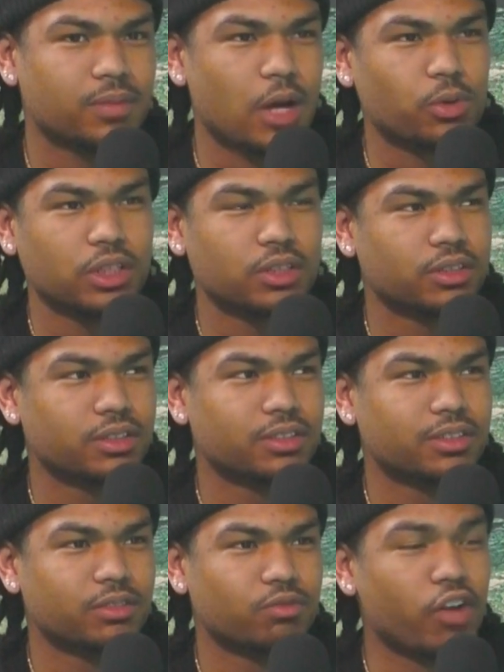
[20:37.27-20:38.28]
I don't think
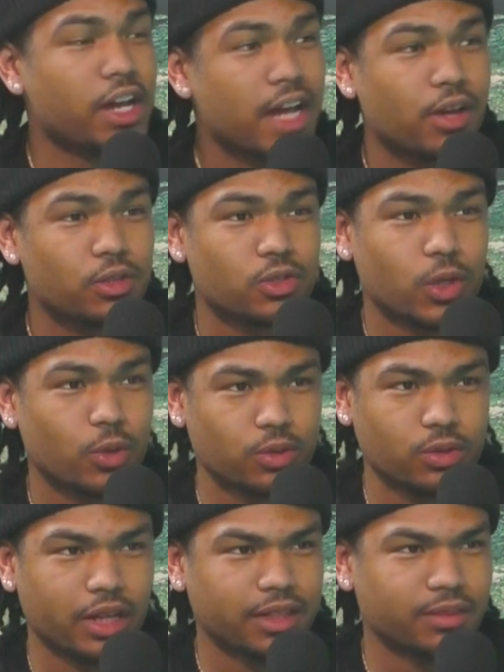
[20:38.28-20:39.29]
right now there's no
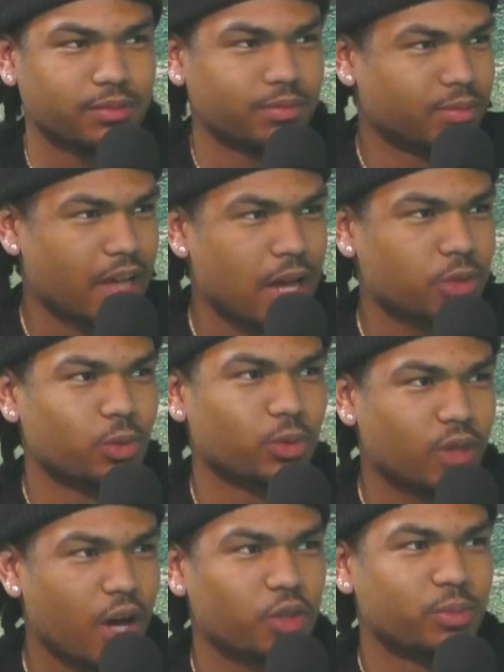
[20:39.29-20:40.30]
like actual
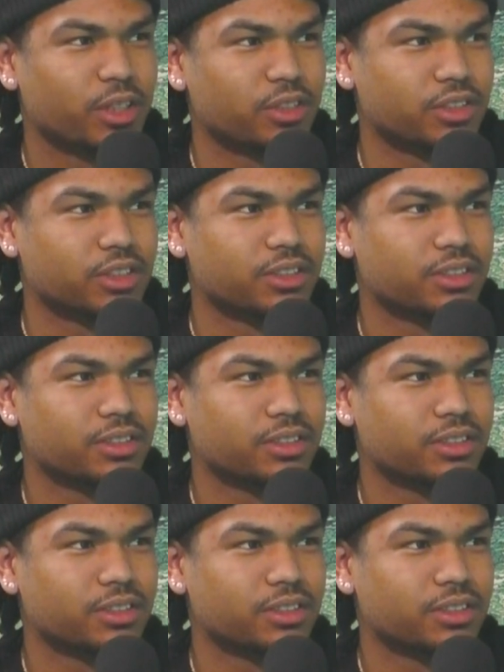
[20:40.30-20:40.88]
documentary.